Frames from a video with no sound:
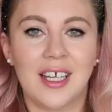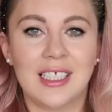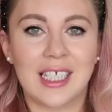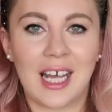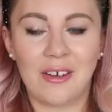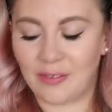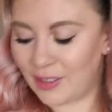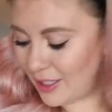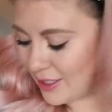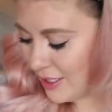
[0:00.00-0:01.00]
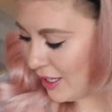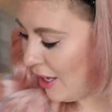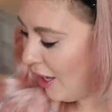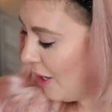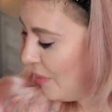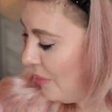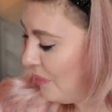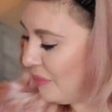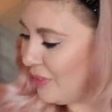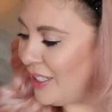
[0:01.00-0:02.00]
in her little outfits.
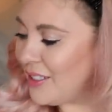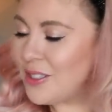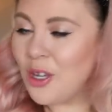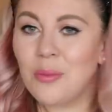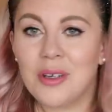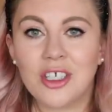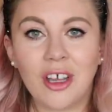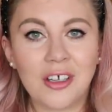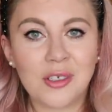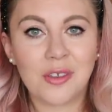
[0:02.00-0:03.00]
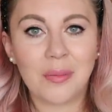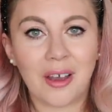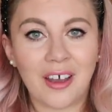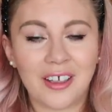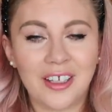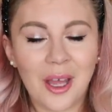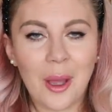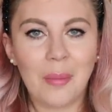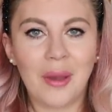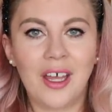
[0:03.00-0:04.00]
Um, it's so much harder with Pearl.
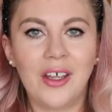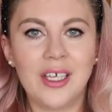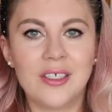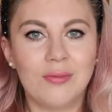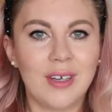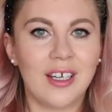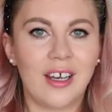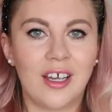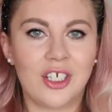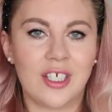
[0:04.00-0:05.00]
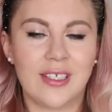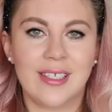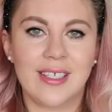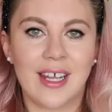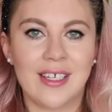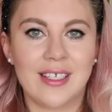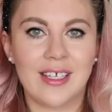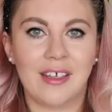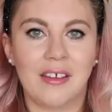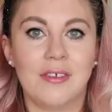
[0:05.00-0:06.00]
Pearl is a wriggler, she doesn't stand
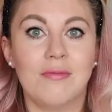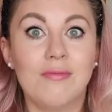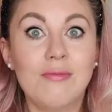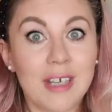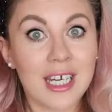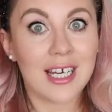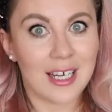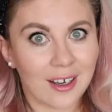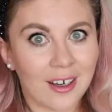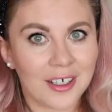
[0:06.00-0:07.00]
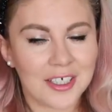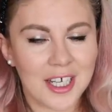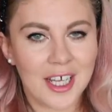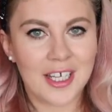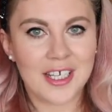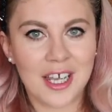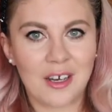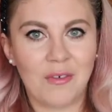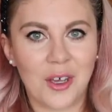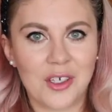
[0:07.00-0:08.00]
still. It's really hard to get
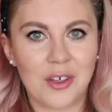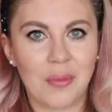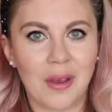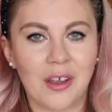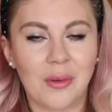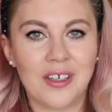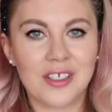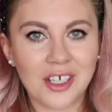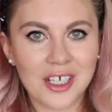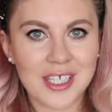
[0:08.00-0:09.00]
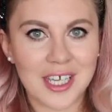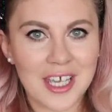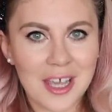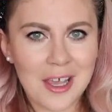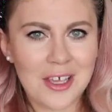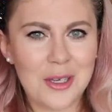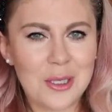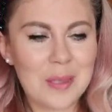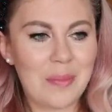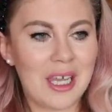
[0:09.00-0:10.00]
a photo of Pearl, whereas Darcy, you
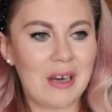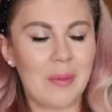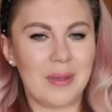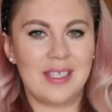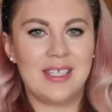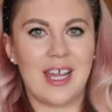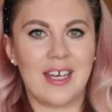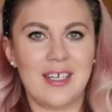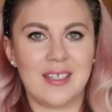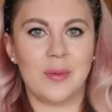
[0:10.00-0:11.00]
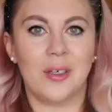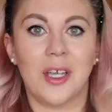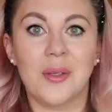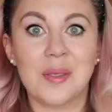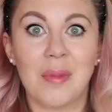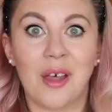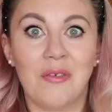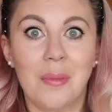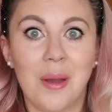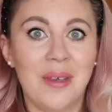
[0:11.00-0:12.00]
can just pick her up and stand her somewhere and go, smile
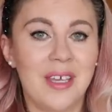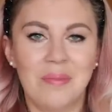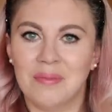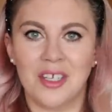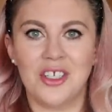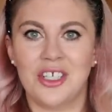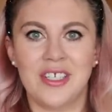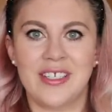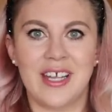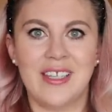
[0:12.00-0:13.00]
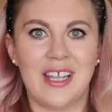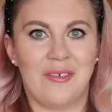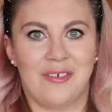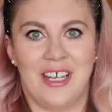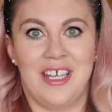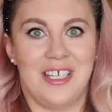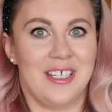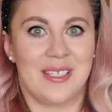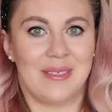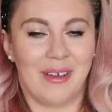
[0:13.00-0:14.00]
for mummy. And she'd just stand there for
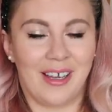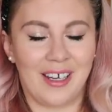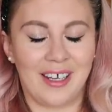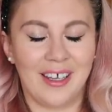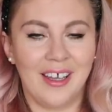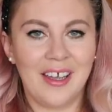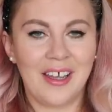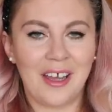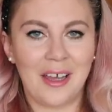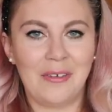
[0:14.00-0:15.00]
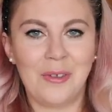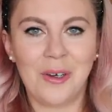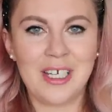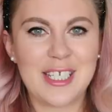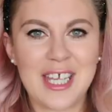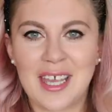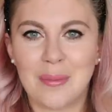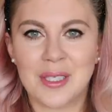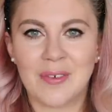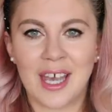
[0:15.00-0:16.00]
ages smiling. Uh, if you've got any
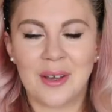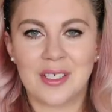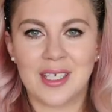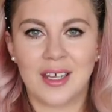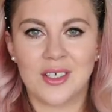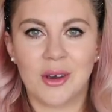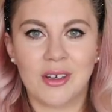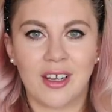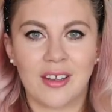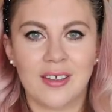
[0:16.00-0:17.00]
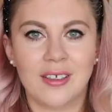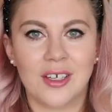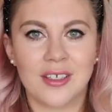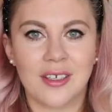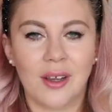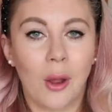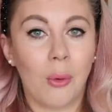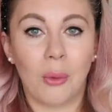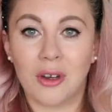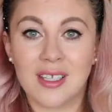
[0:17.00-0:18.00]
tips for how to get a toddler that doesn't
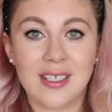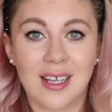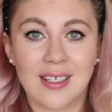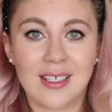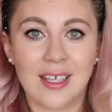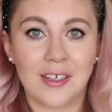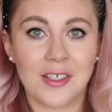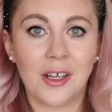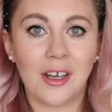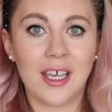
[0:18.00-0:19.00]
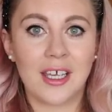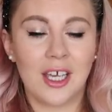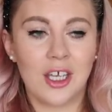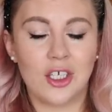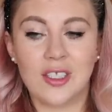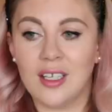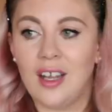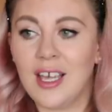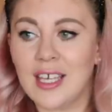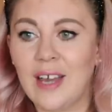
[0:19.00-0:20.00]
want to stand still, it's not like she doesn't
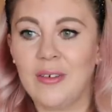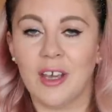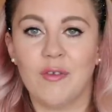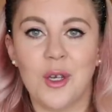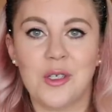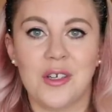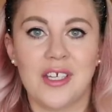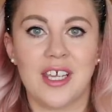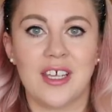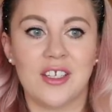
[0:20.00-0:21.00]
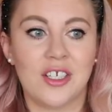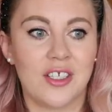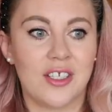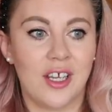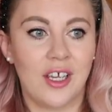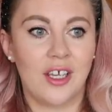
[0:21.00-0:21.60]
like having a photo taken, it's just